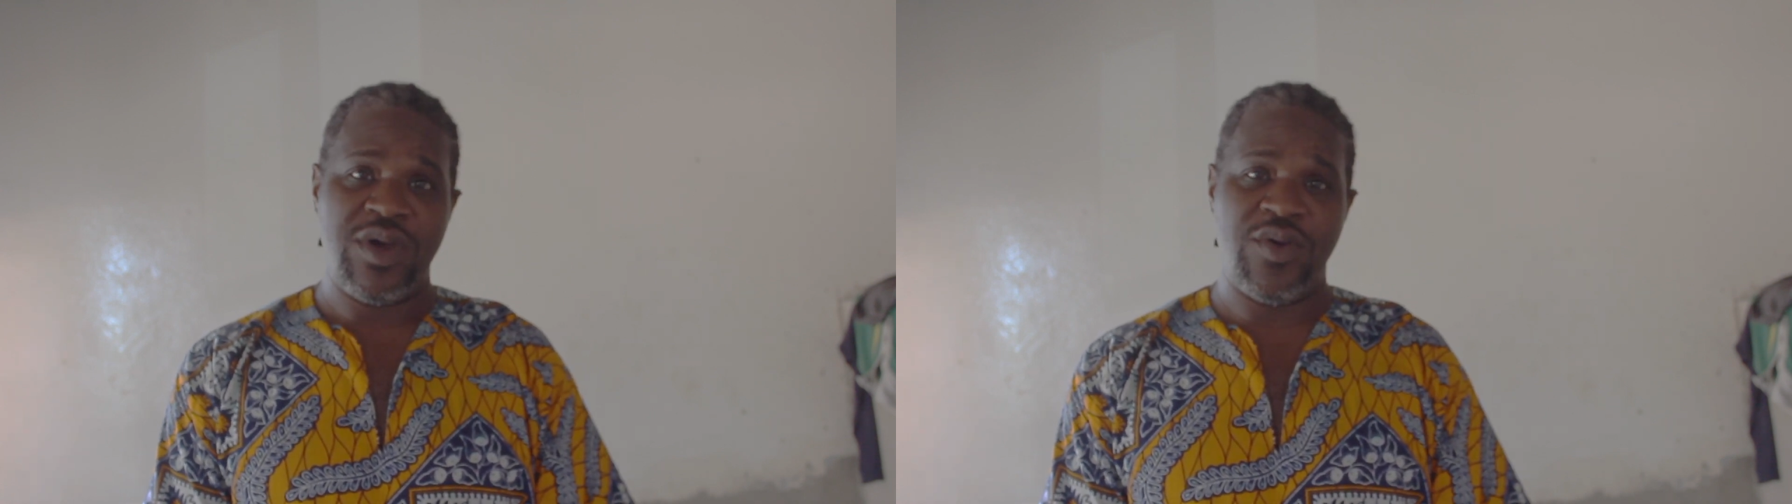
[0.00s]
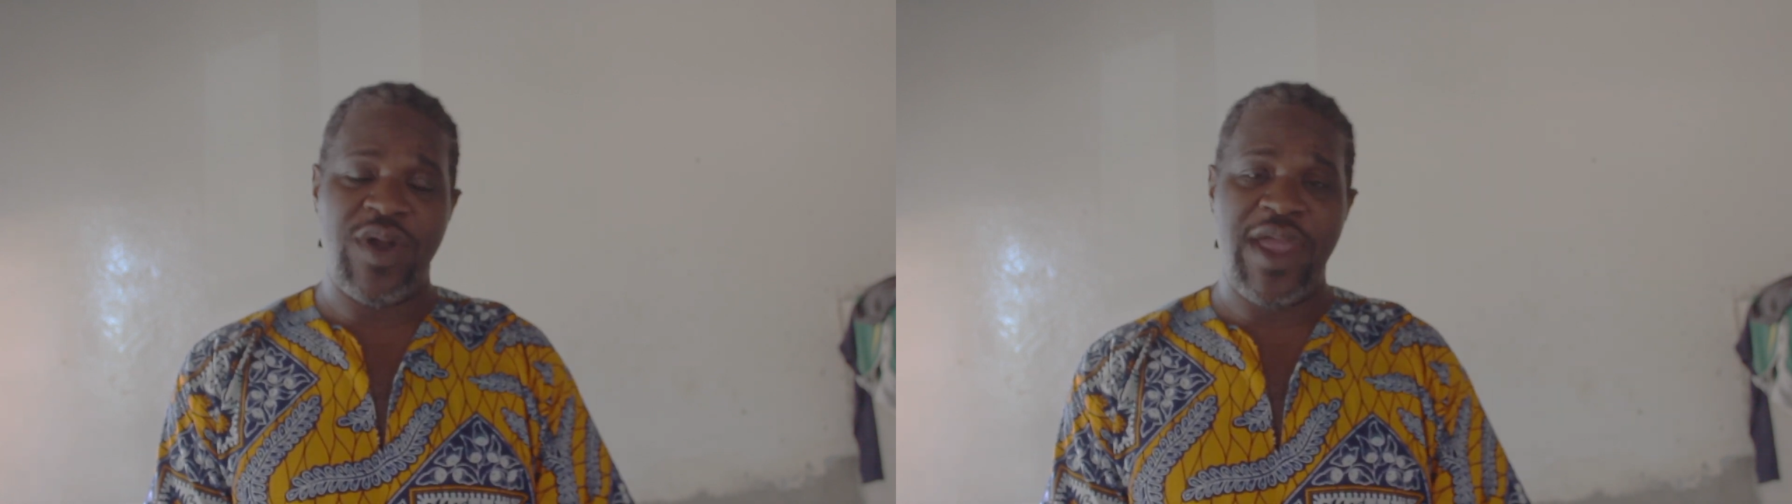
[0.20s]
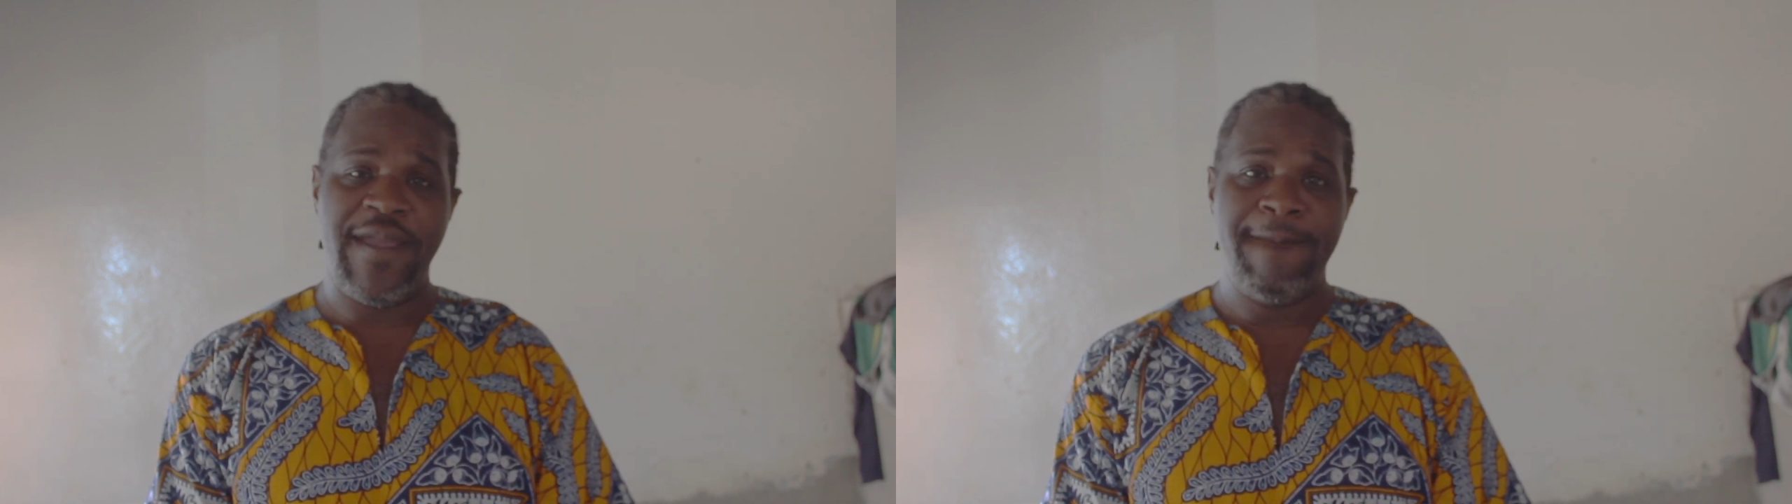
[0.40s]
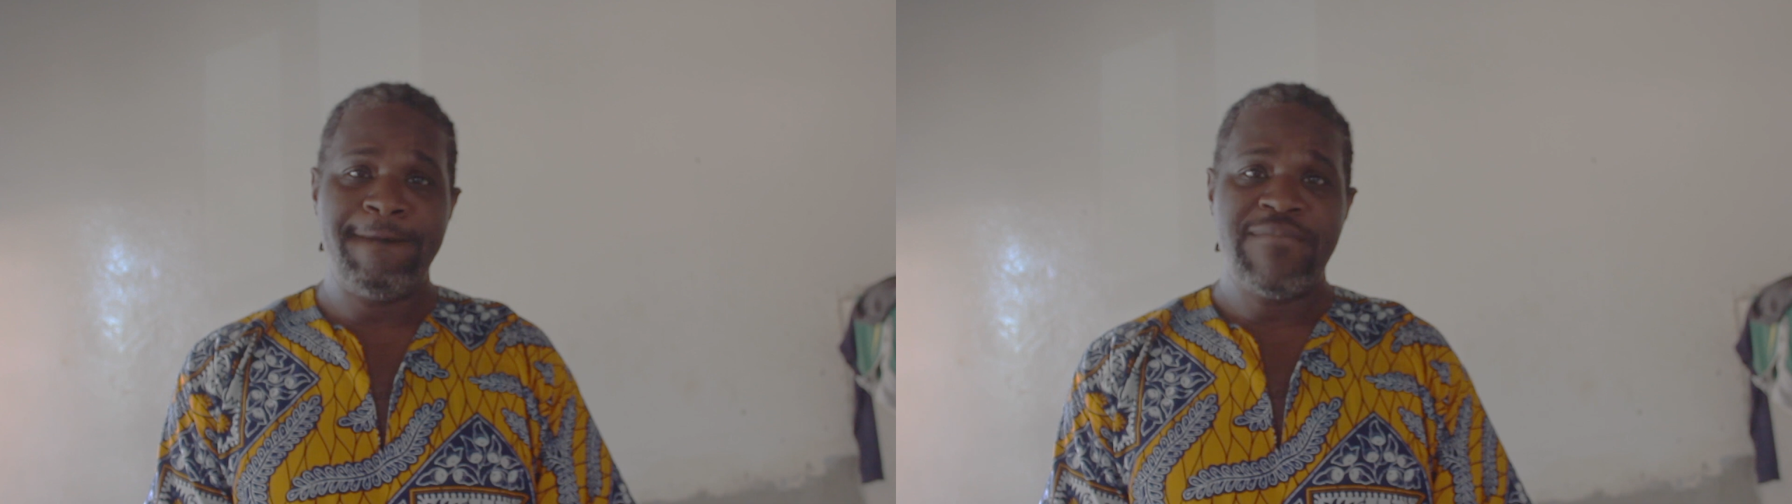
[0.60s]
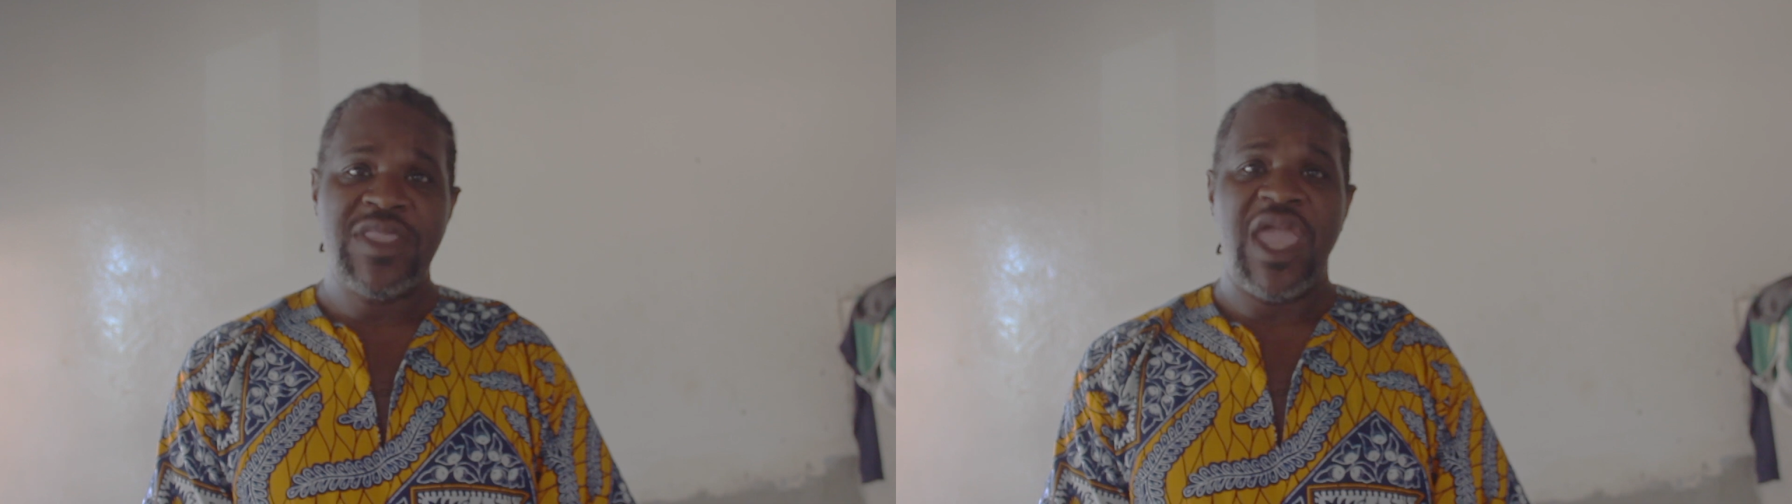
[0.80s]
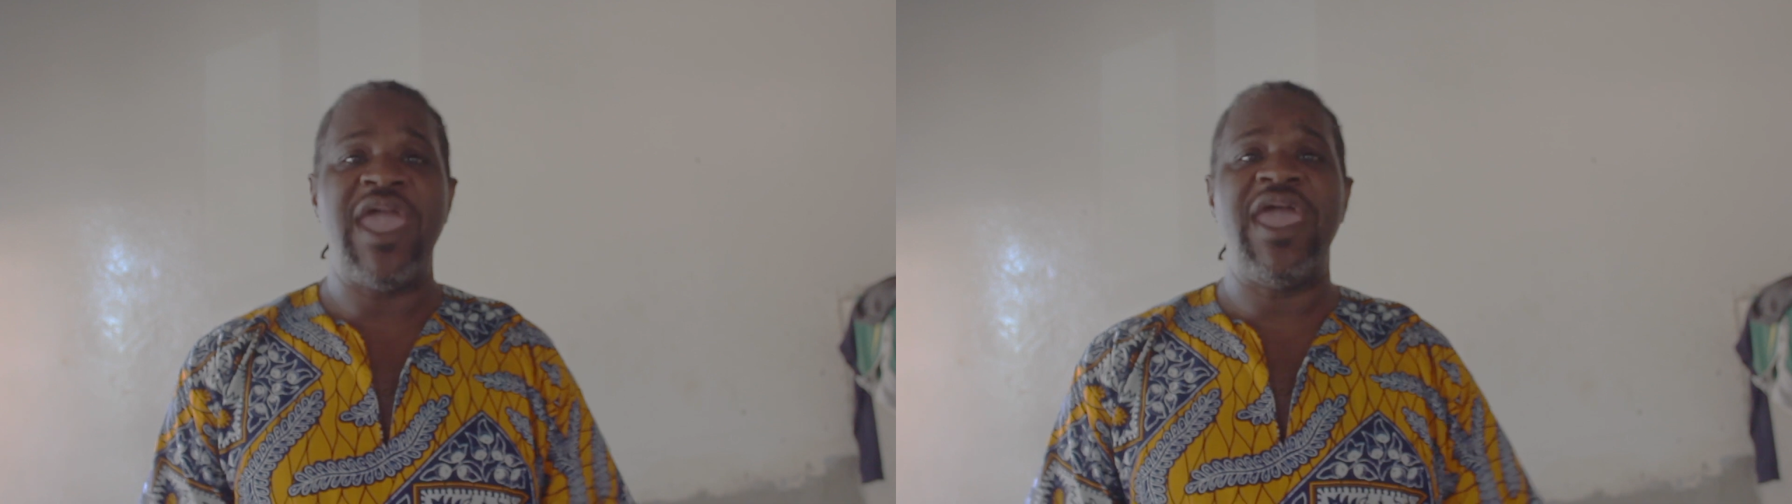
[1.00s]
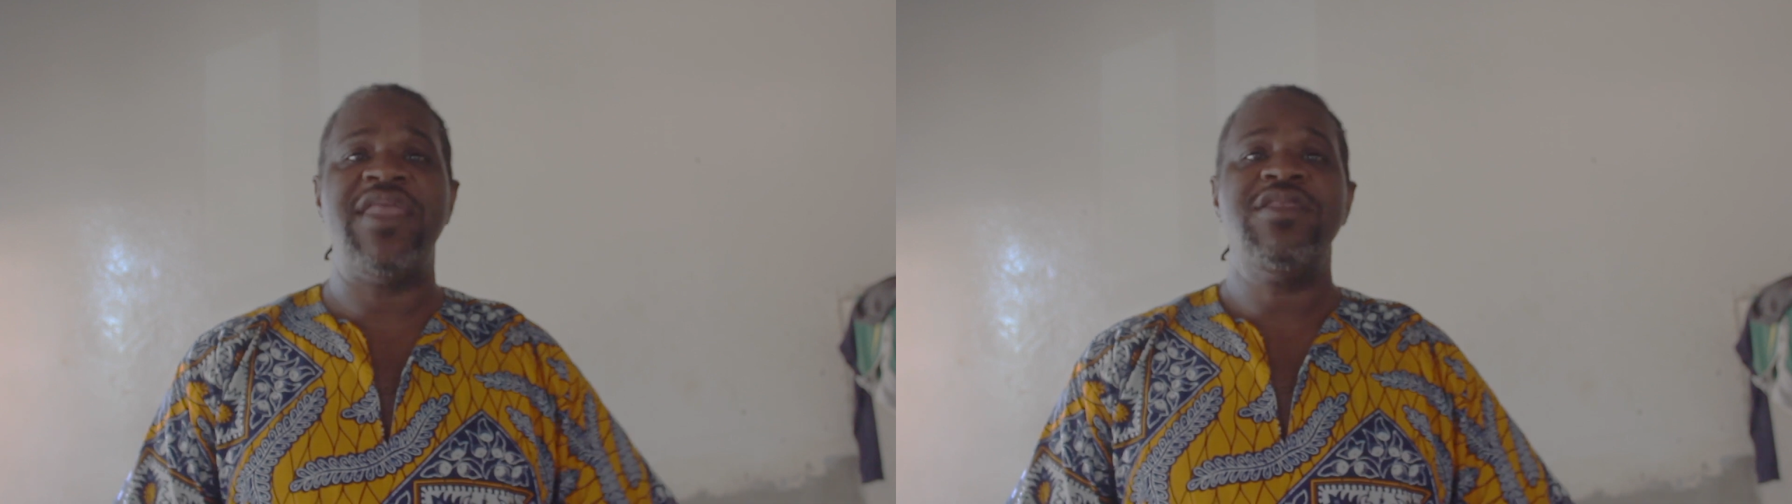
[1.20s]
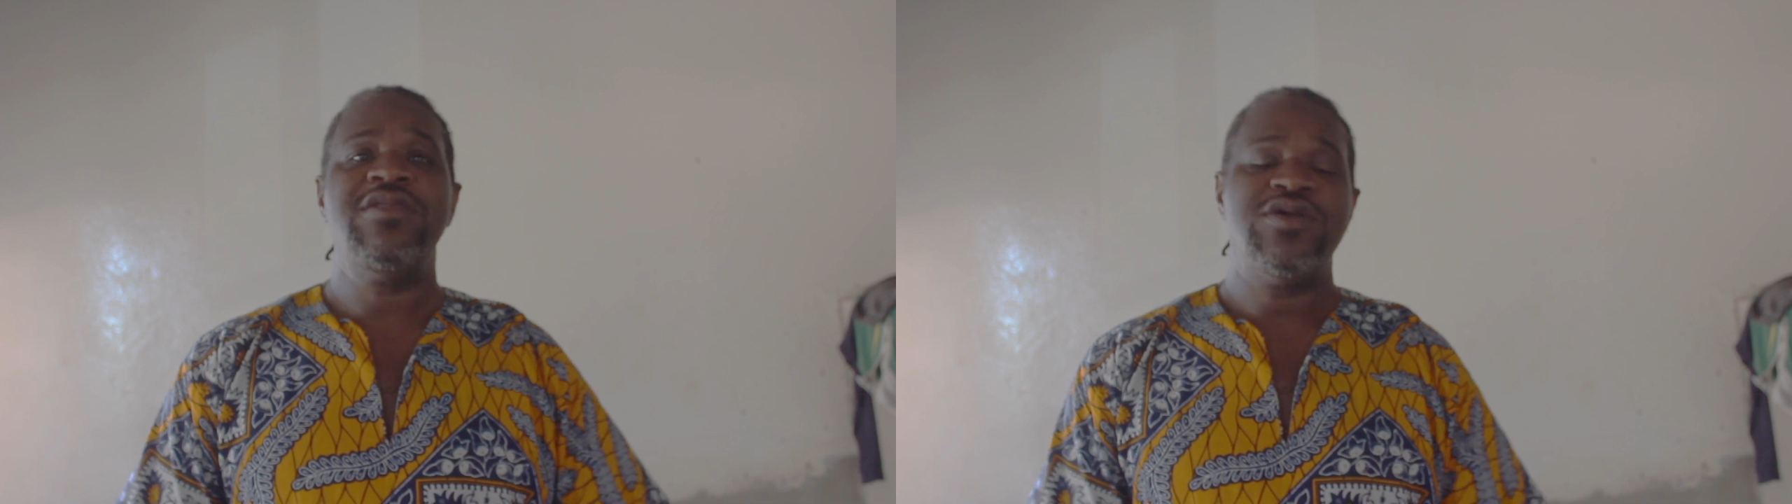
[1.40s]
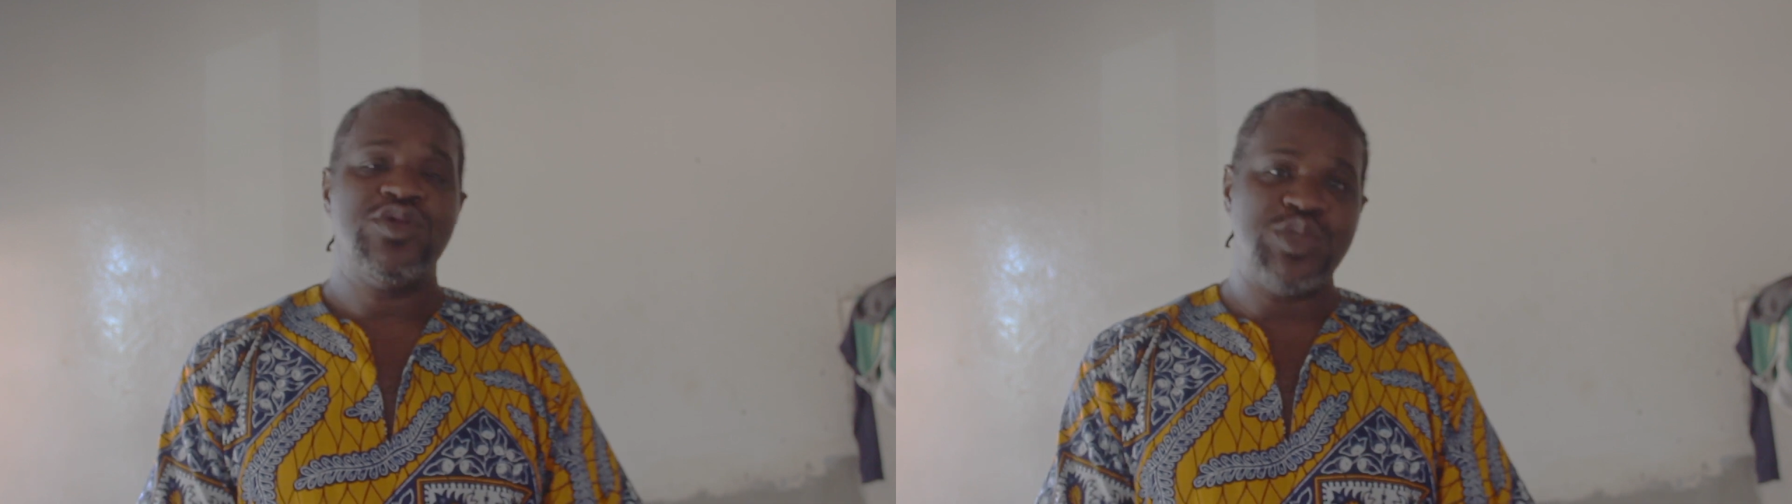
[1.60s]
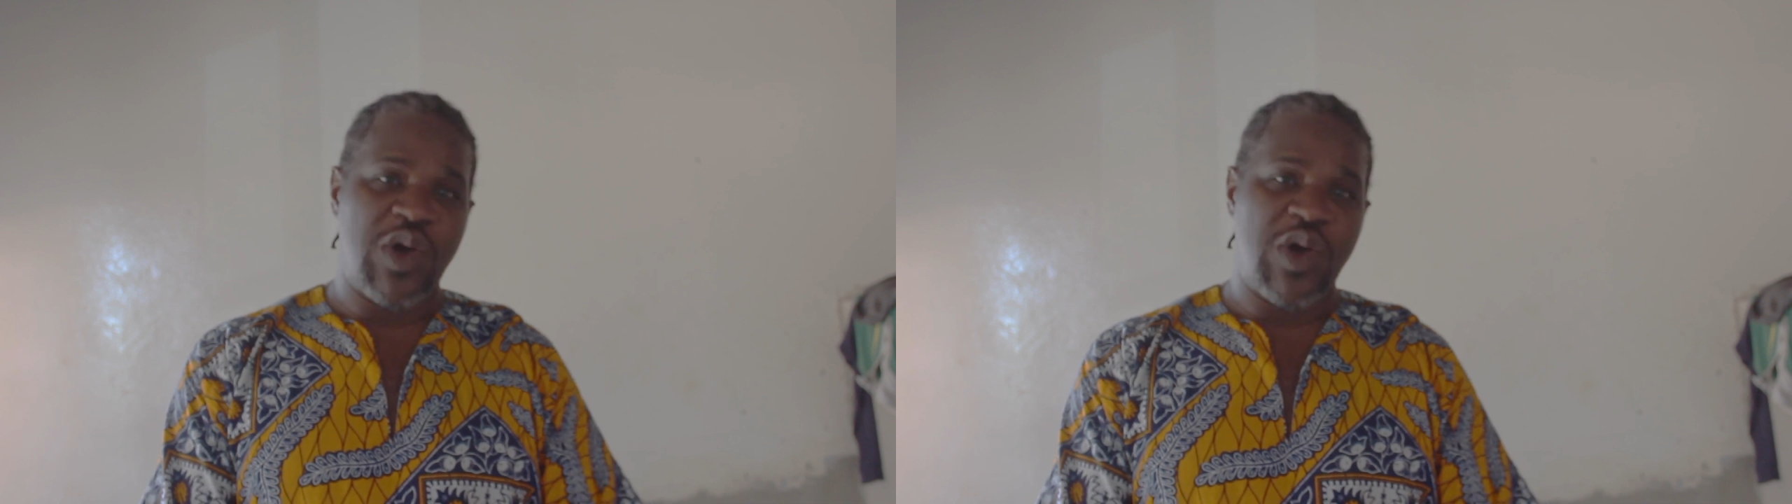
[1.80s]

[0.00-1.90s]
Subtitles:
All right? And